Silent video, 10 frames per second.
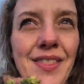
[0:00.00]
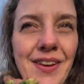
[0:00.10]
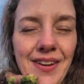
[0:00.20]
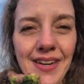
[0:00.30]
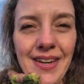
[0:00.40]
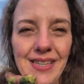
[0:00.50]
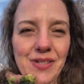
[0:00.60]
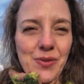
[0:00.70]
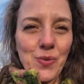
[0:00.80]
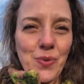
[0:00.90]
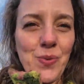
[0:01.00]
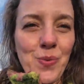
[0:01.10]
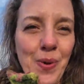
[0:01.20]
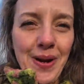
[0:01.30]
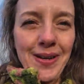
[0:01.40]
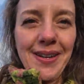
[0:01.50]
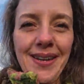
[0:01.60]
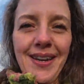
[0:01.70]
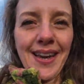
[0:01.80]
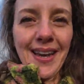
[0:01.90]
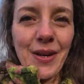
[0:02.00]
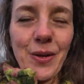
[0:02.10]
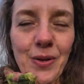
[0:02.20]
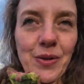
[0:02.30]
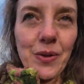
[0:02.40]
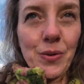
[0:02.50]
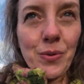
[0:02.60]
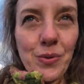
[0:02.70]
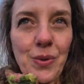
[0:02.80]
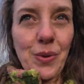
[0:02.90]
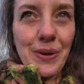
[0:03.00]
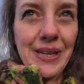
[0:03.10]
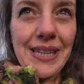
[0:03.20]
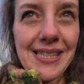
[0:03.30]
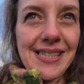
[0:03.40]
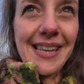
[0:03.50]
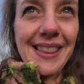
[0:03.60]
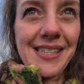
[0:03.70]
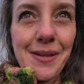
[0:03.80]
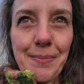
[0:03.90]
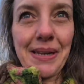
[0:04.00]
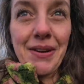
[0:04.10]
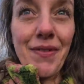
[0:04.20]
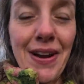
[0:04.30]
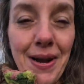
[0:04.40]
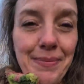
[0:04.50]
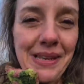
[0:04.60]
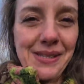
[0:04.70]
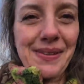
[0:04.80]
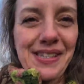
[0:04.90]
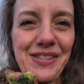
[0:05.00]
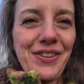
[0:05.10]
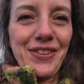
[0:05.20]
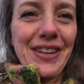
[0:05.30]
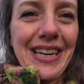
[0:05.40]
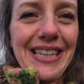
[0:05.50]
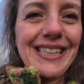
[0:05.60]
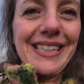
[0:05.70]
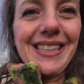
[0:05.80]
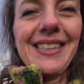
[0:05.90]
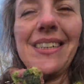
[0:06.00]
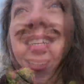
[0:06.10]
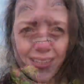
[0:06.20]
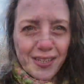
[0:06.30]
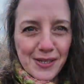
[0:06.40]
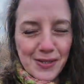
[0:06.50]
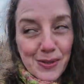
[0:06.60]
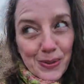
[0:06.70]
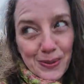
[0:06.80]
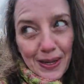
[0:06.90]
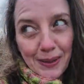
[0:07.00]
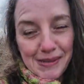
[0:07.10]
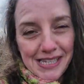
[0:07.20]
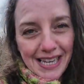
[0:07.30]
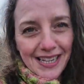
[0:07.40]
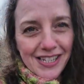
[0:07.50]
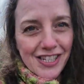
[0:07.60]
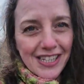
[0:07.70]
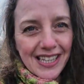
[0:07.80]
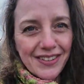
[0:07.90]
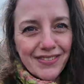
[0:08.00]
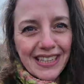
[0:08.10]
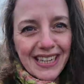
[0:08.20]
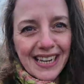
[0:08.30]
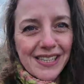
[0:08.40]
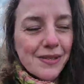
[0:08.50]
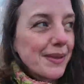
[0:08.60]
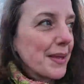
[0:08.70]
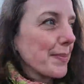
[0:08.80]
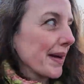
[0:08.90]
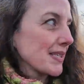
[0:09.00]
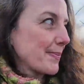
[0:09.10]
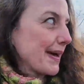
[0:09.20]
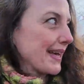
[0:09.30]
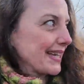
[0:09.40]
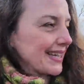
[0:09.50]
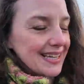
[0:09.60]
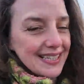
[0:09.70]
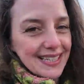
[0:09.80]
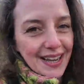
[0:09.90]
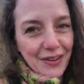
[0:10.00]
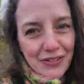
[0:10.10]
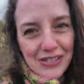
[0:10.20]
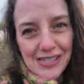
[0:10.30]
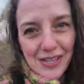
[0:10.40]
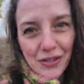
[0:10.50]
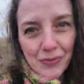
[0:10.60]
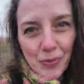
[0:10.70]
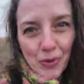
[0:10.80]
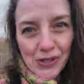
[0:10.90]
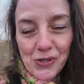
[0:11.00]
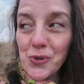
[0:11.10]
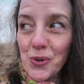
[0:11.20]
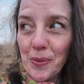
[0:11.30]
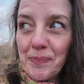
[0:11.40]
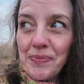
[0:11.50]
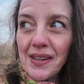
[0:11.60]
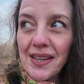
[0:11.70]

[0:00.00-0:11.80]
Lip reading: there is no one and no noise, and there's somebody running up this way too. So it was actually really nice when they passed by, and I got to say good morning to them,